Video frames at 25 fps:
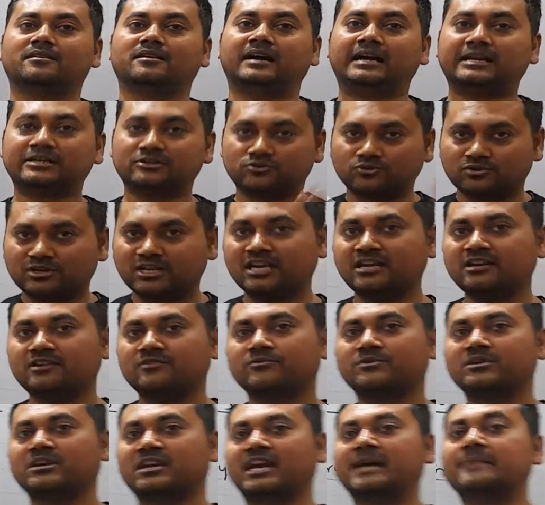And today
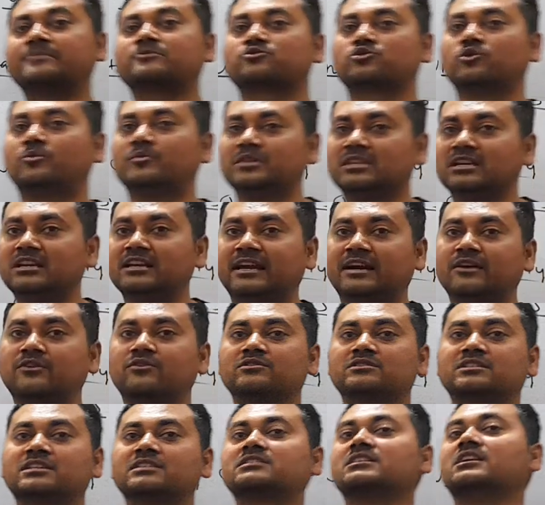we have so many
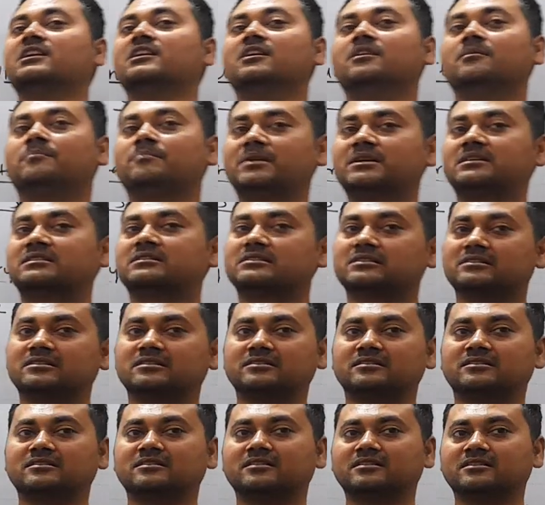languages, but
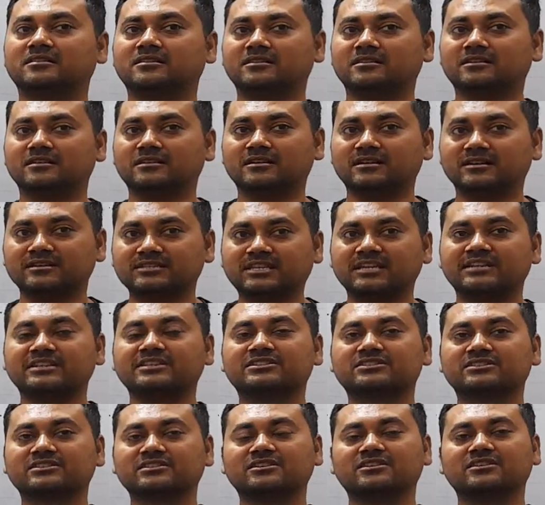there
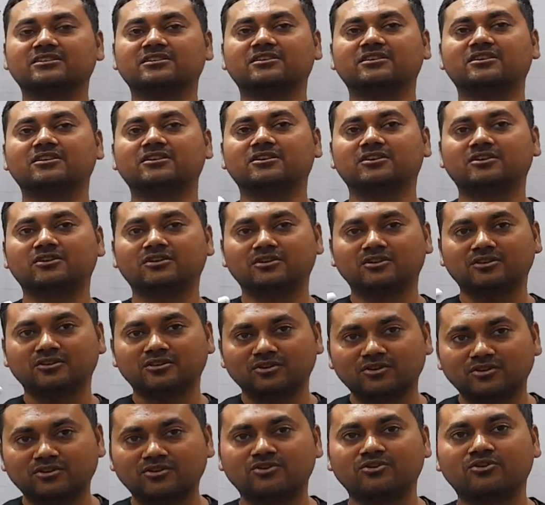is
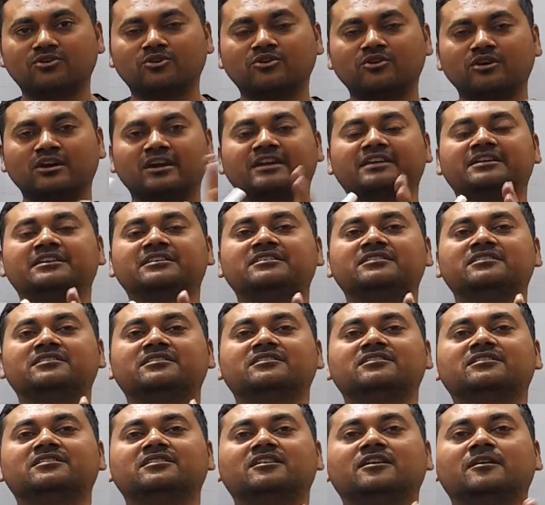no
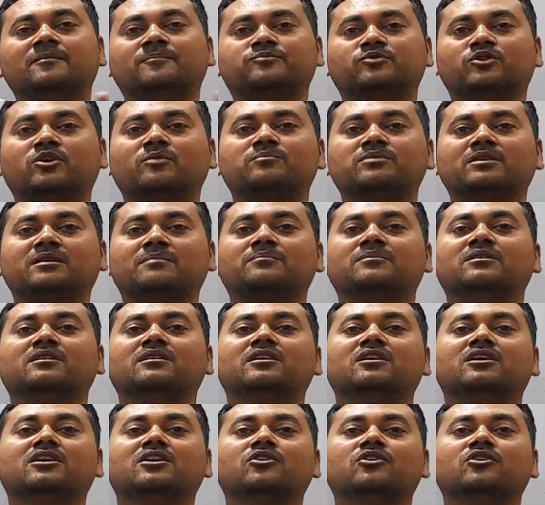any problem